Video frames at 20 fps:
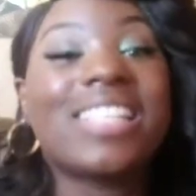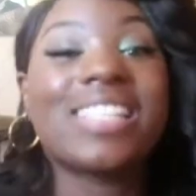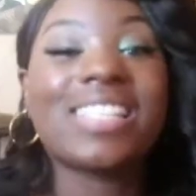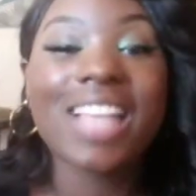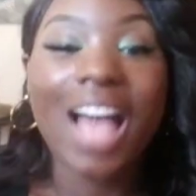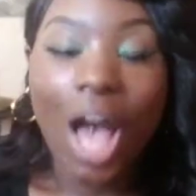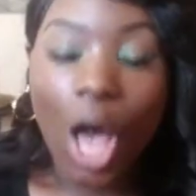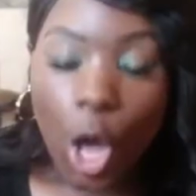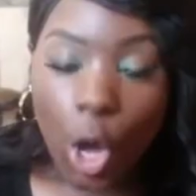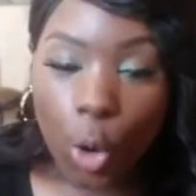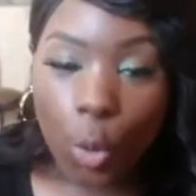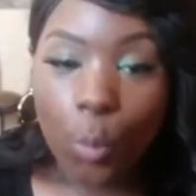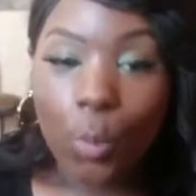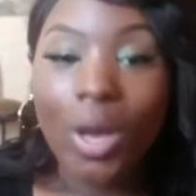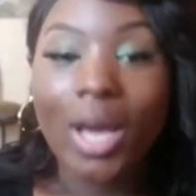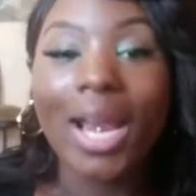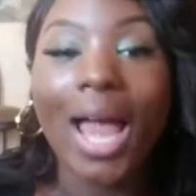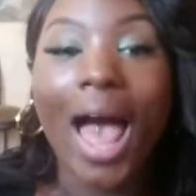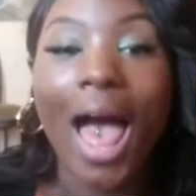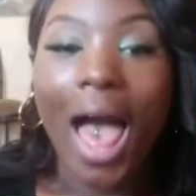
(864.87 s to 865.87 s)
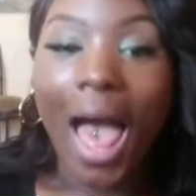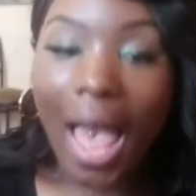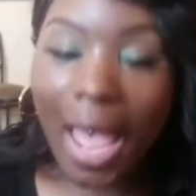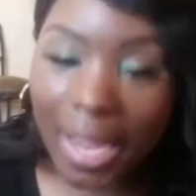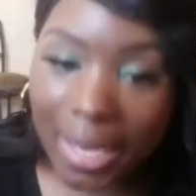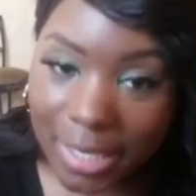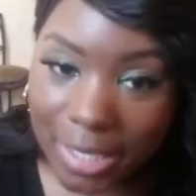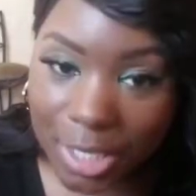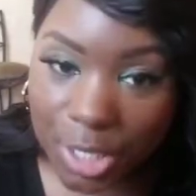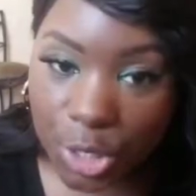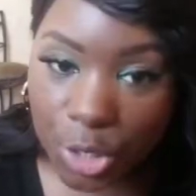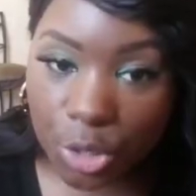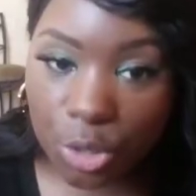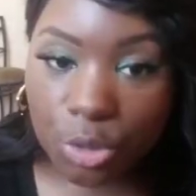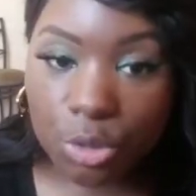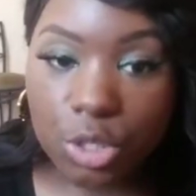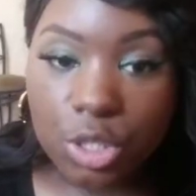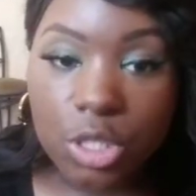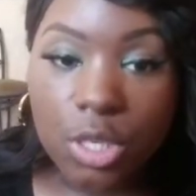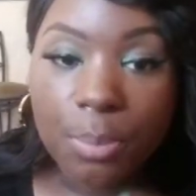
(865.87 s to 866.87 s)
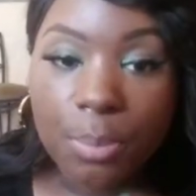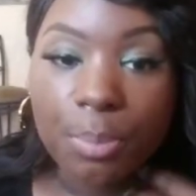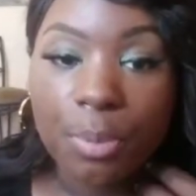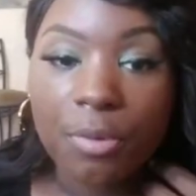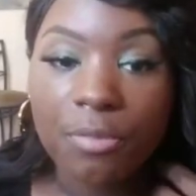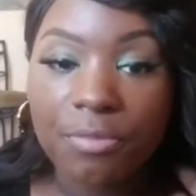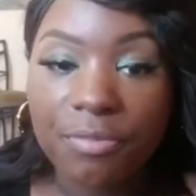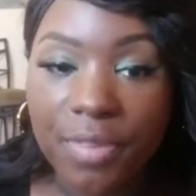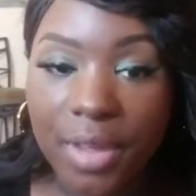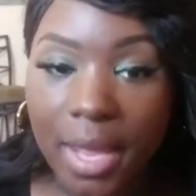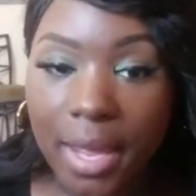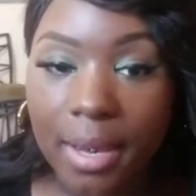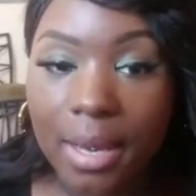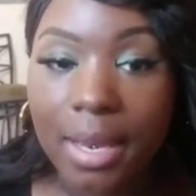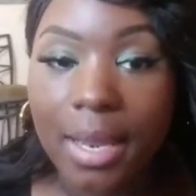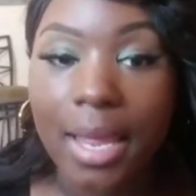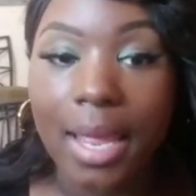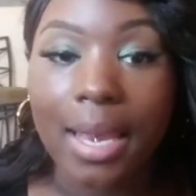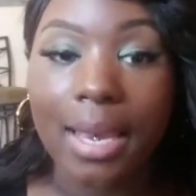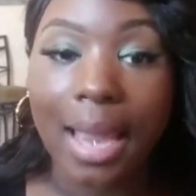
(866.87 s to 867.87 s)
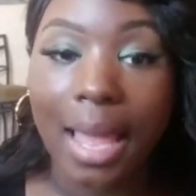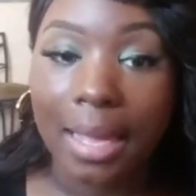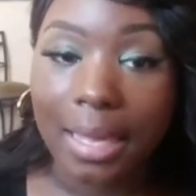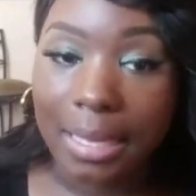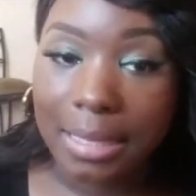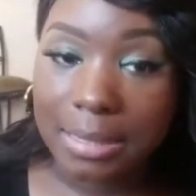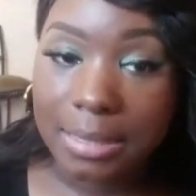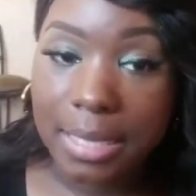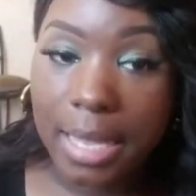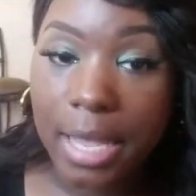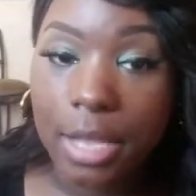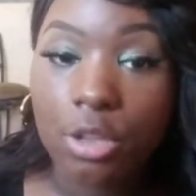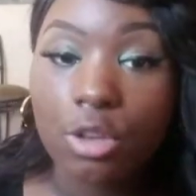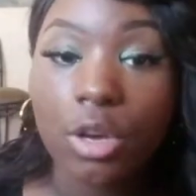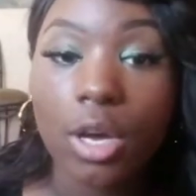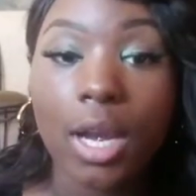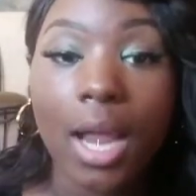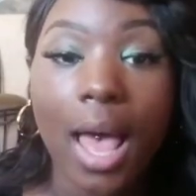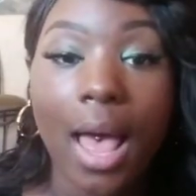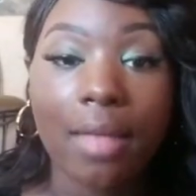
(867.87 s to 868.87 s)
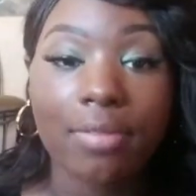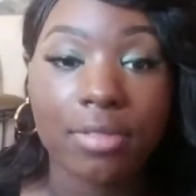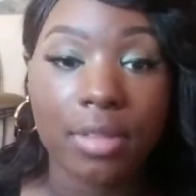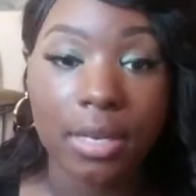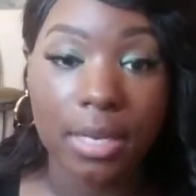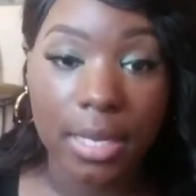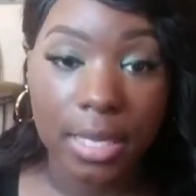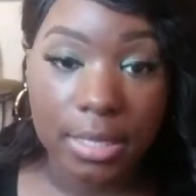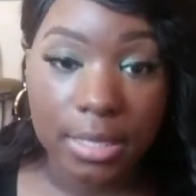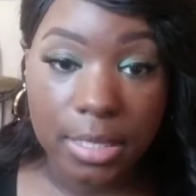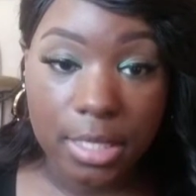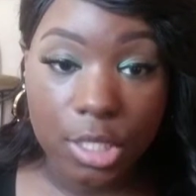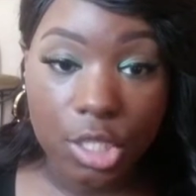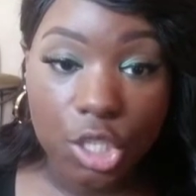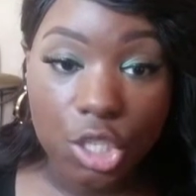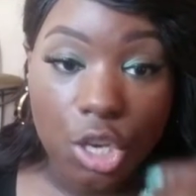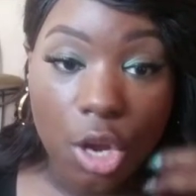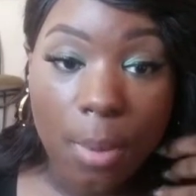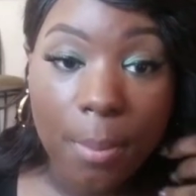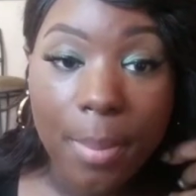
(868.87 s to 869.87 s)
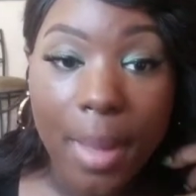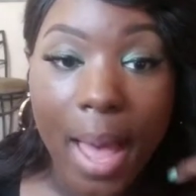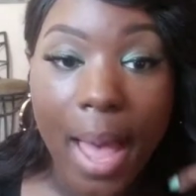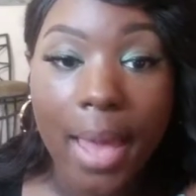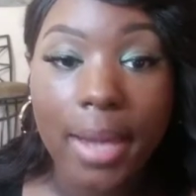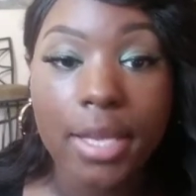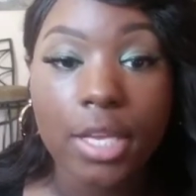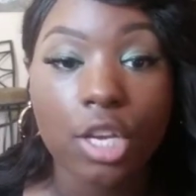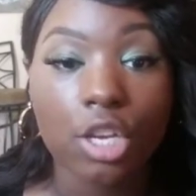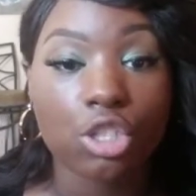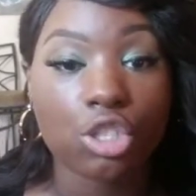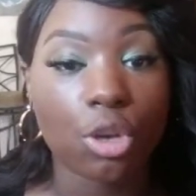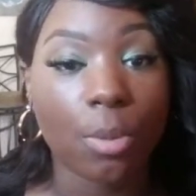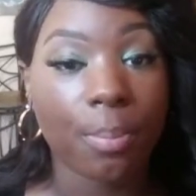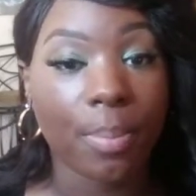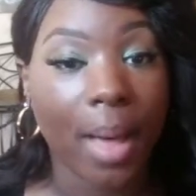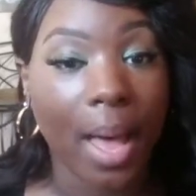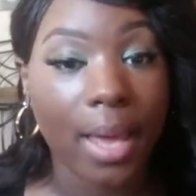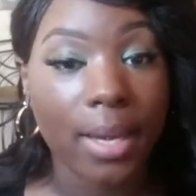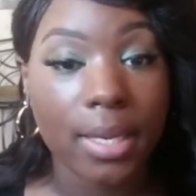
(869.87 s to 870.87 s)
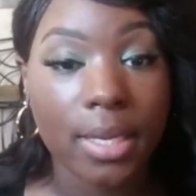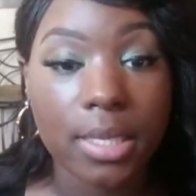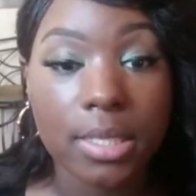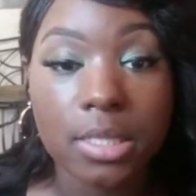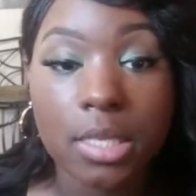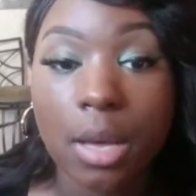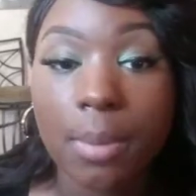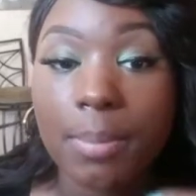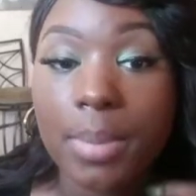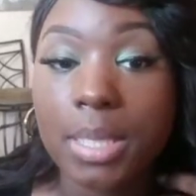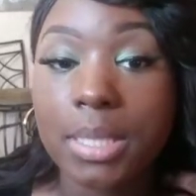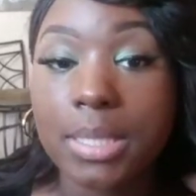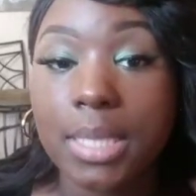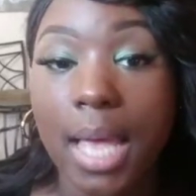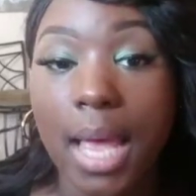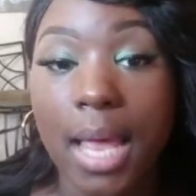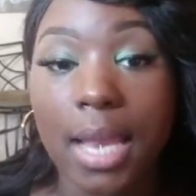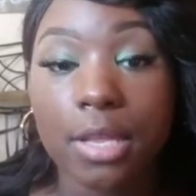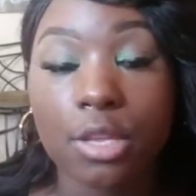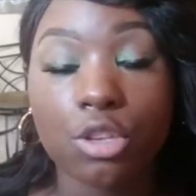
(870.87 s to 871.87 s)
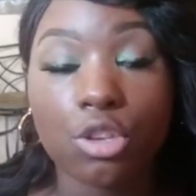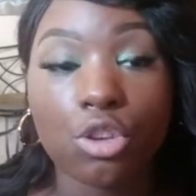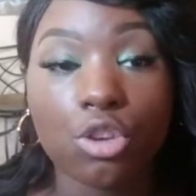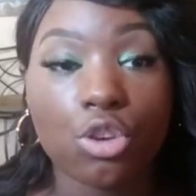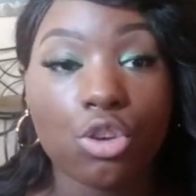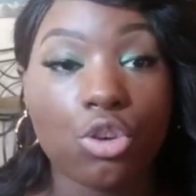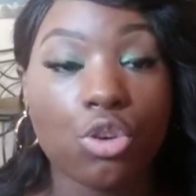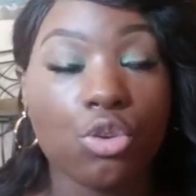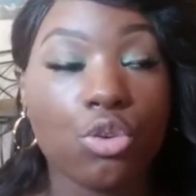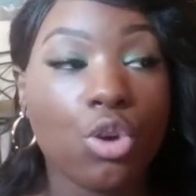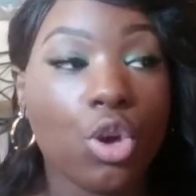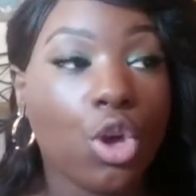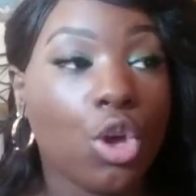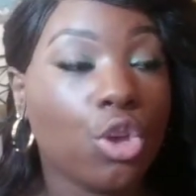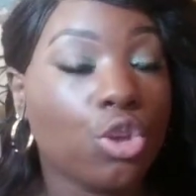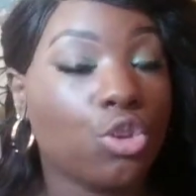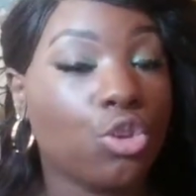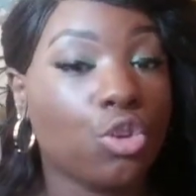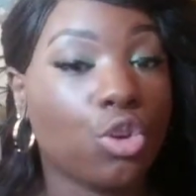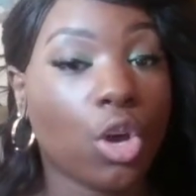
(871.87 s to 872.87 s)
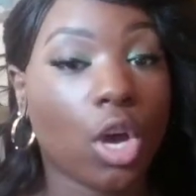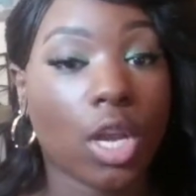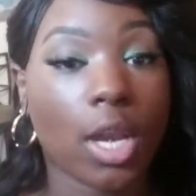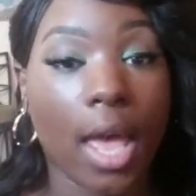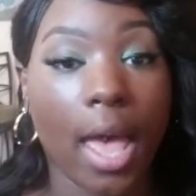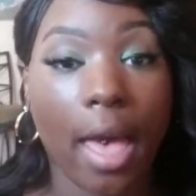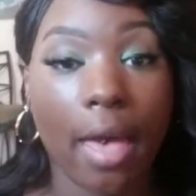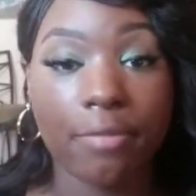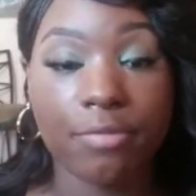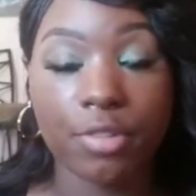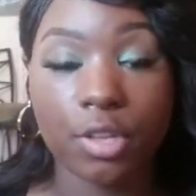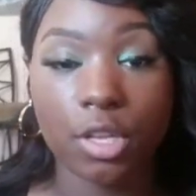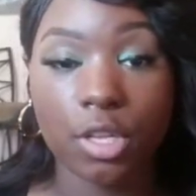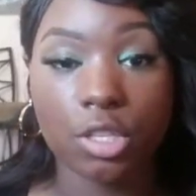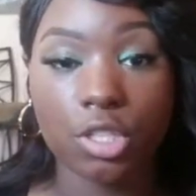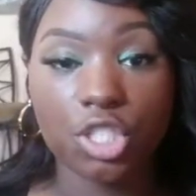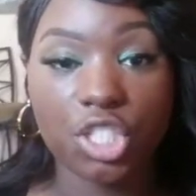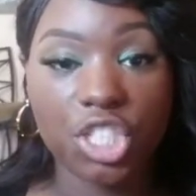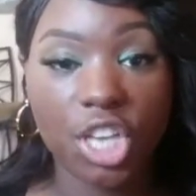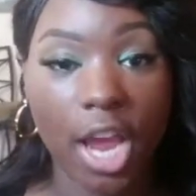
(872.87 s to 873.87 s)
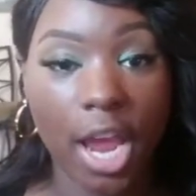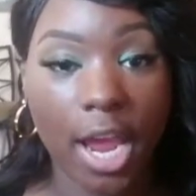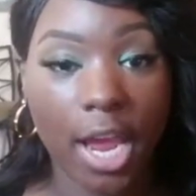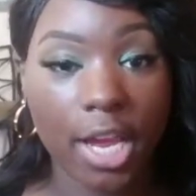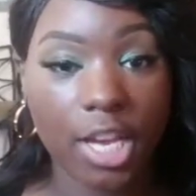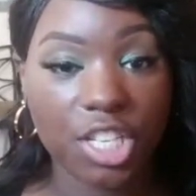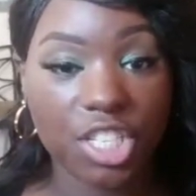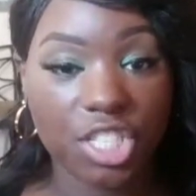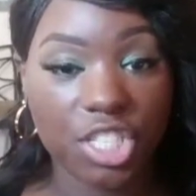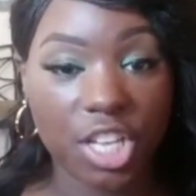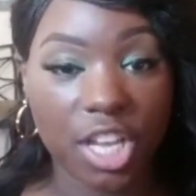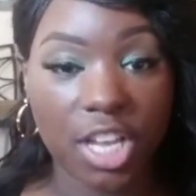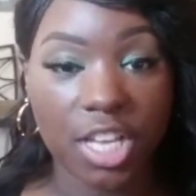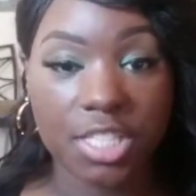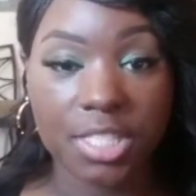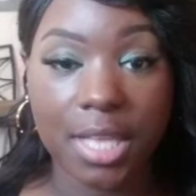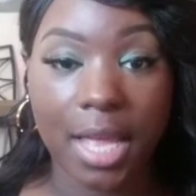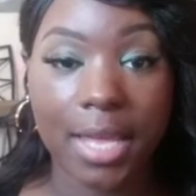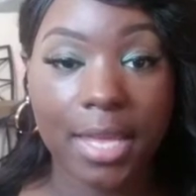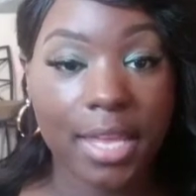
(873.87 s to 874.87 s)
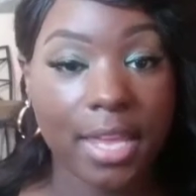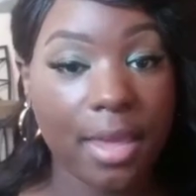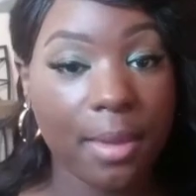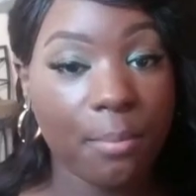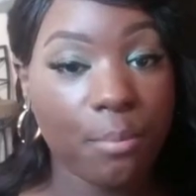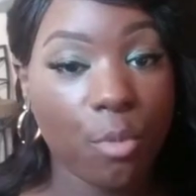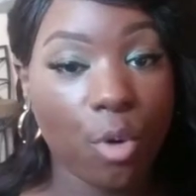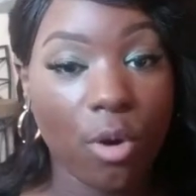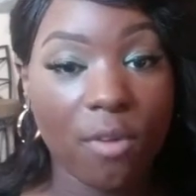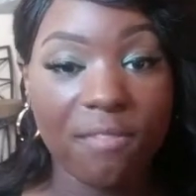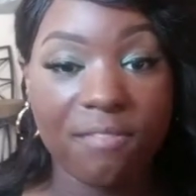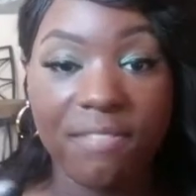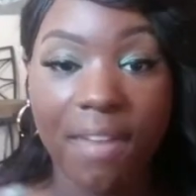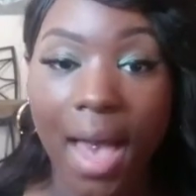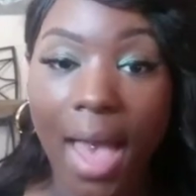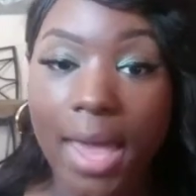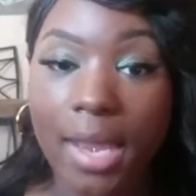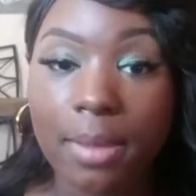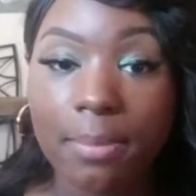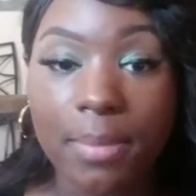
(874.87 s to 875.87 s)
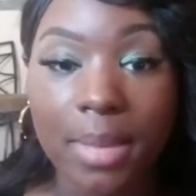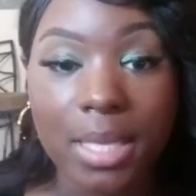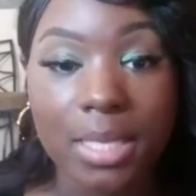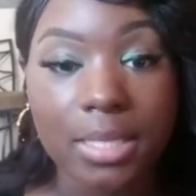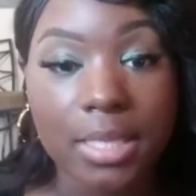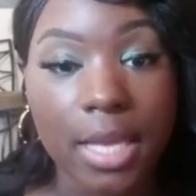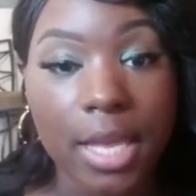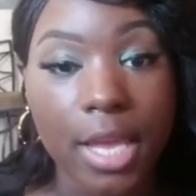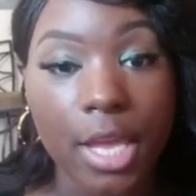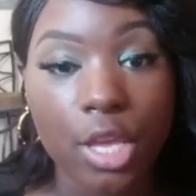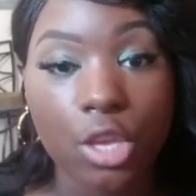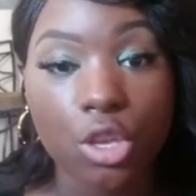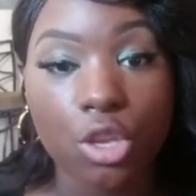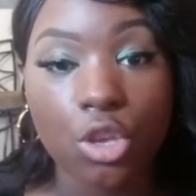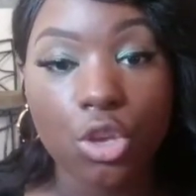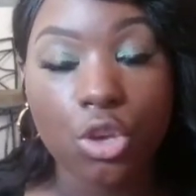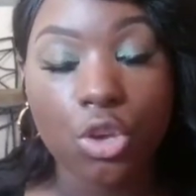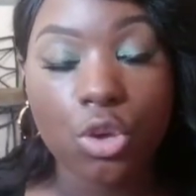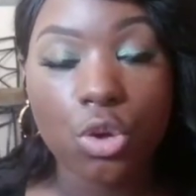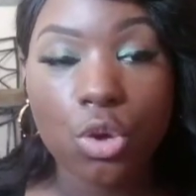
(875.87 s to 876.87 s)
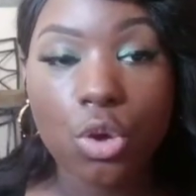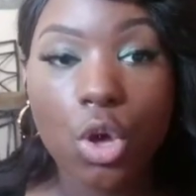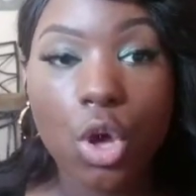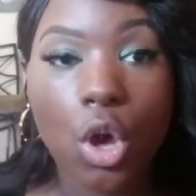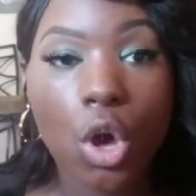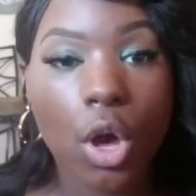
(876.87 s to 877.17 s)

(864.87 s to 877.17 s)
So what I do to prevent, and like I said, you're going to have to listen to your body, because your body is going to be telling you. You're going to have to change things like get more vitamins in you.